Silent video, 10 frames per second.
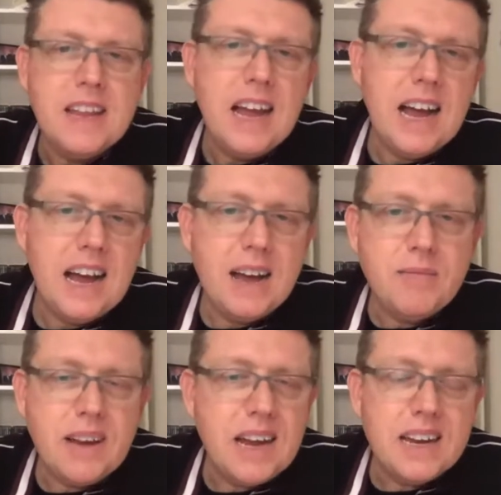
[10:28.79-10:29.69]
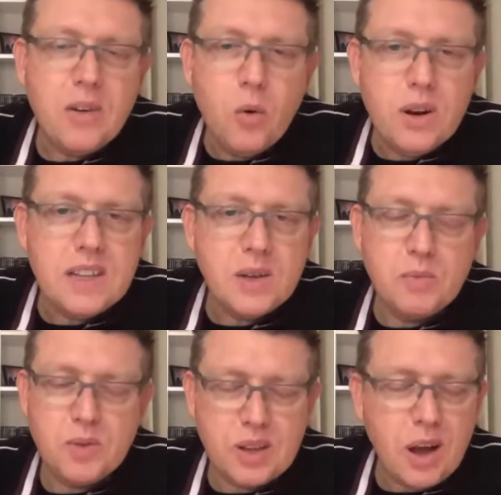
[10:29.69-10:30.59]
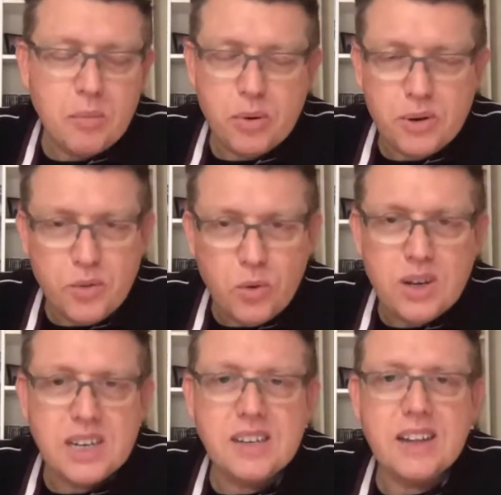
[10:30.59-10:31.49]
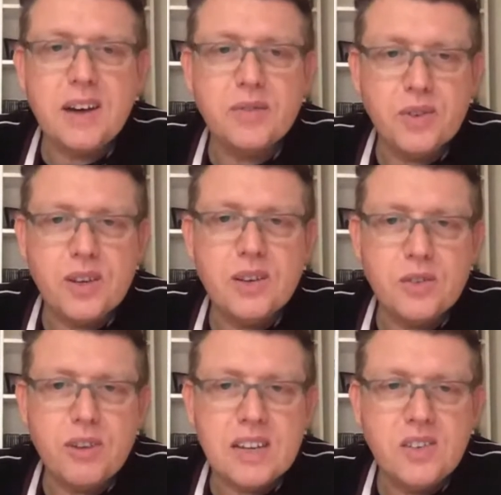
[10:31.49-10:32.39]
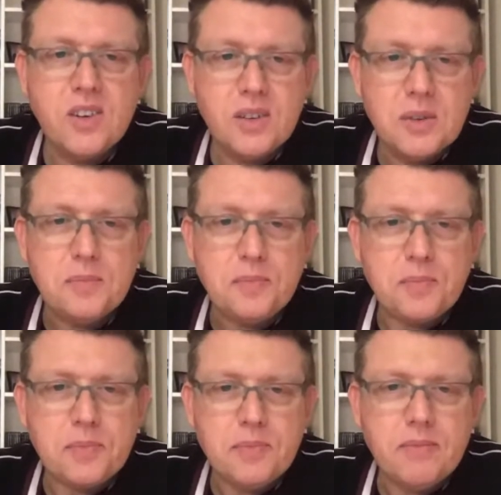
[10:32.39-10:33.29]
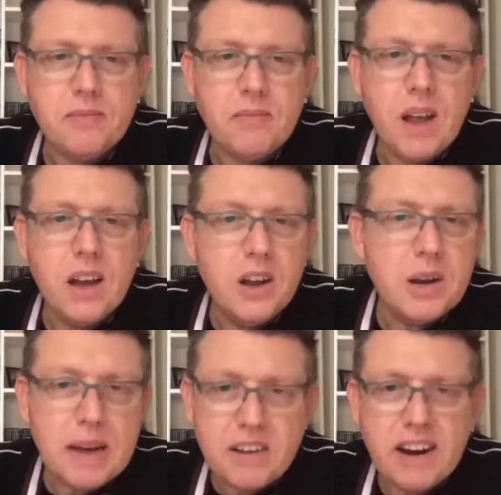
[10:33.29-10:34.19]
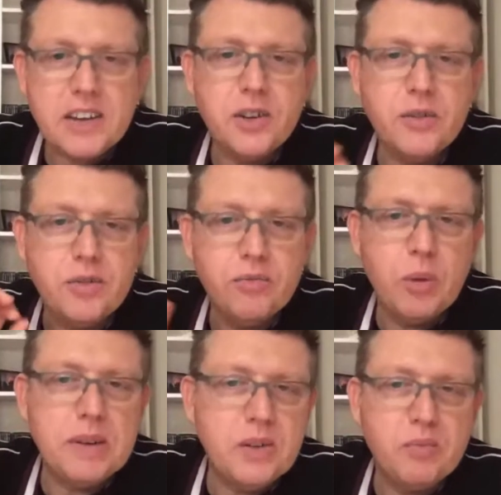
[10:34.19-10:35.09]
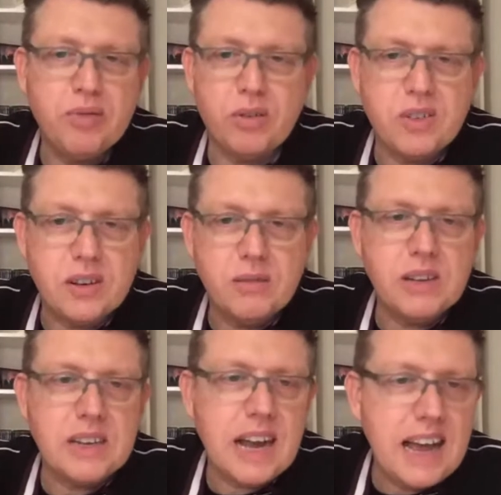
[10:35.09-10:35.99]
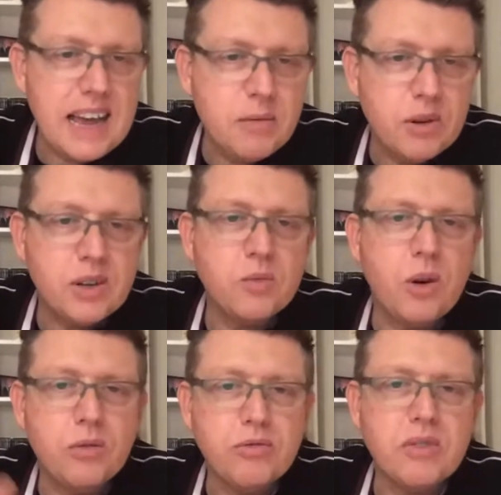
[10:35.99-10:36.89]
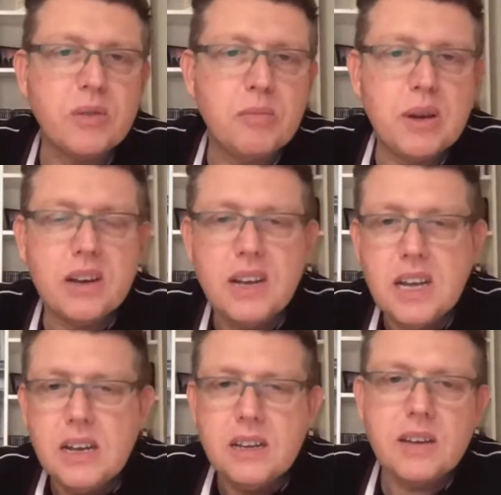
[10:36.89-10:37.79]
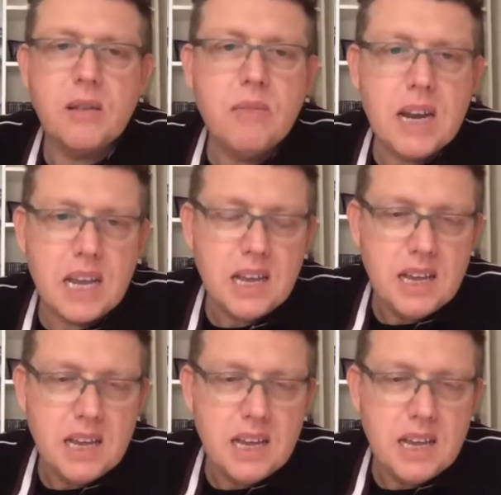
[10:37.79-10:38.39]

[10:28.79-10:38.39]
And all of this start point of all of this stuff is gratitude. I learned about gratitude from Robbins, Proctor, Louise Hay, Wallace Wattles, Rhonda Byrne, so many.